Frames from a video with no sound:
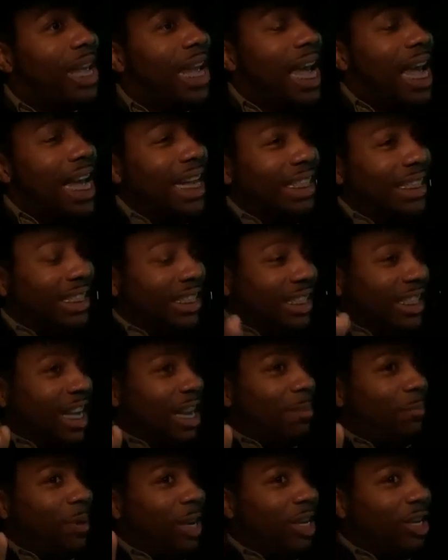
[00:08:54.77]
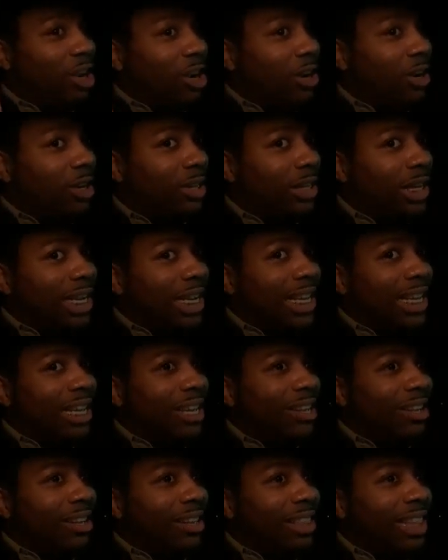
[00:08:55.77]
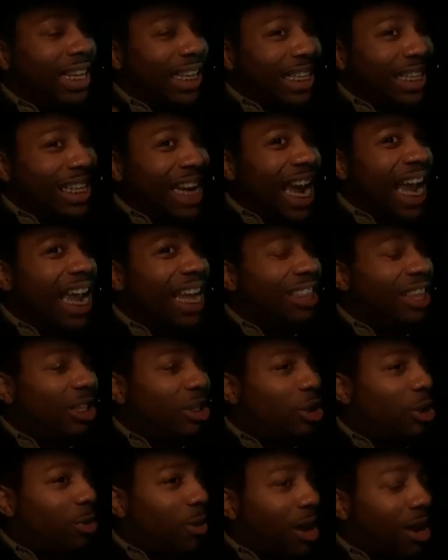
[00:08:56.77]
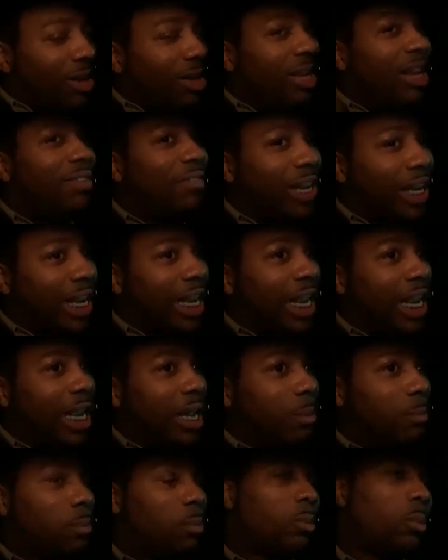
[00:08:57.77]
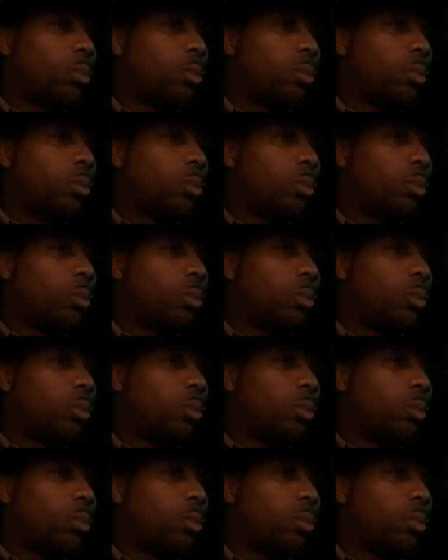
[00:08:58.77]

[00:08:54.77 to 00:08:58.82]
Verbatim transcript: and see beyond the day that you are living in